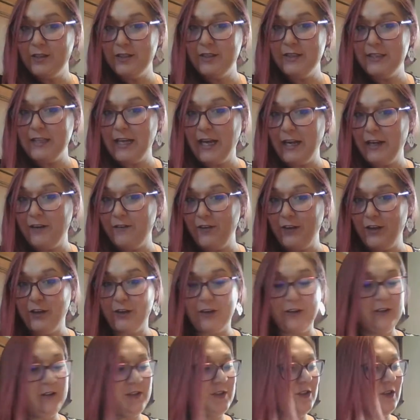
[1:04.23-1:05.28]
inside of
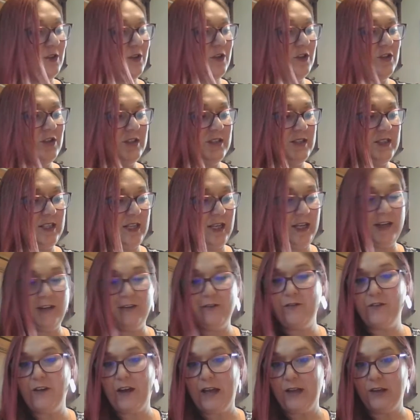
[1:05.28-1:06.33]
here, so you should see it
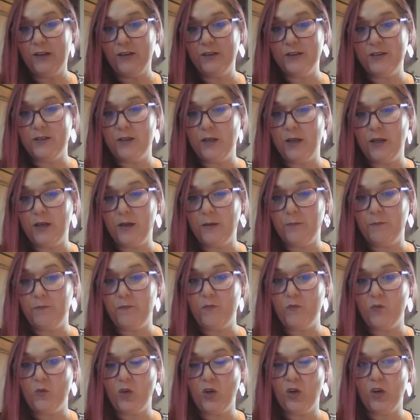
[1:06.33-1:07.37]
in files.
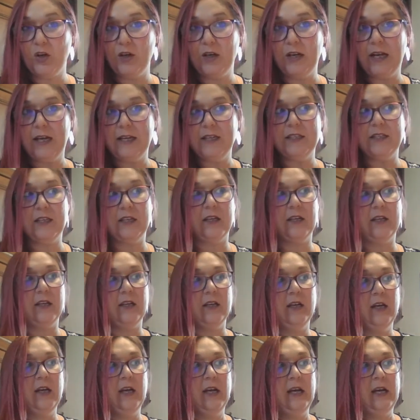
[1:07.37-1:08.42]
Her and I did it
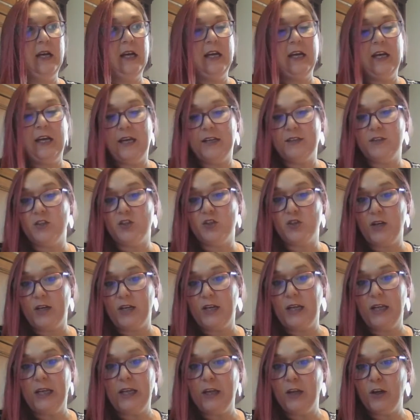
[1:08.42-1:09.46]
as a
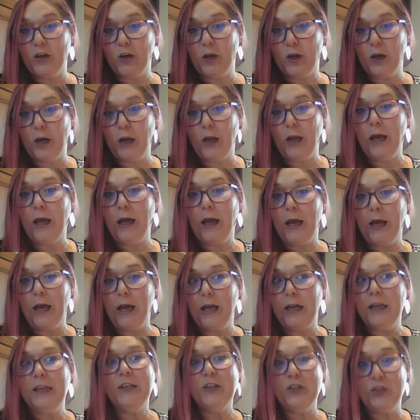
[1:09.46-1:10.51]
training here
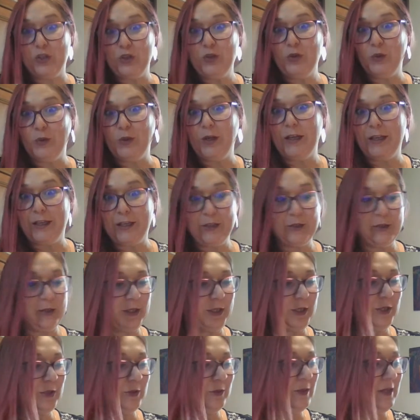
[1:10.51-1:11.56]
in June a year
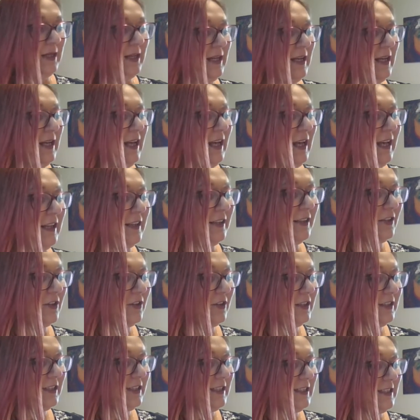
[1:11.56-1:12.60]
ago. It
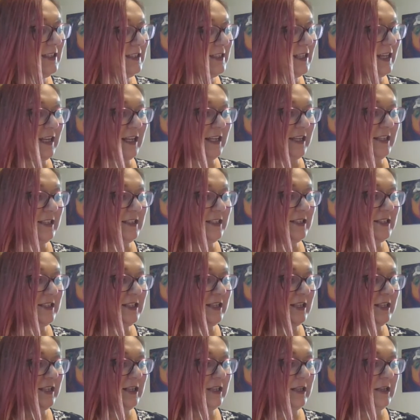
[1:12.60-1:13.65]
literally says
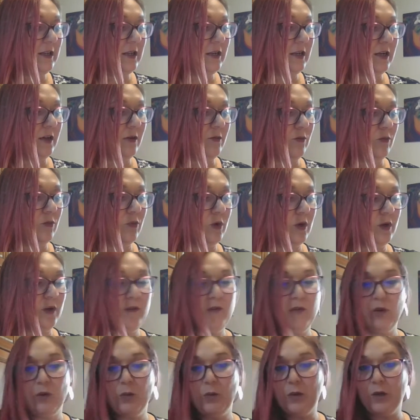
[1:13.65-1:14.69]
word
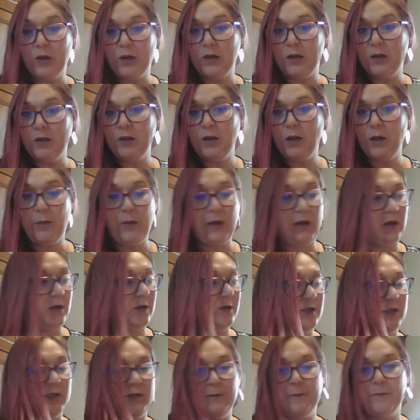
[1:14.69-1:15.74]
for word
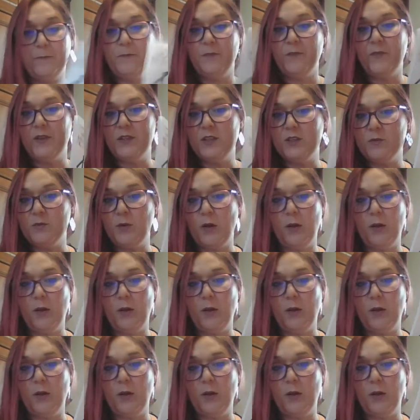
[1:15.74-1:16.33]
about this is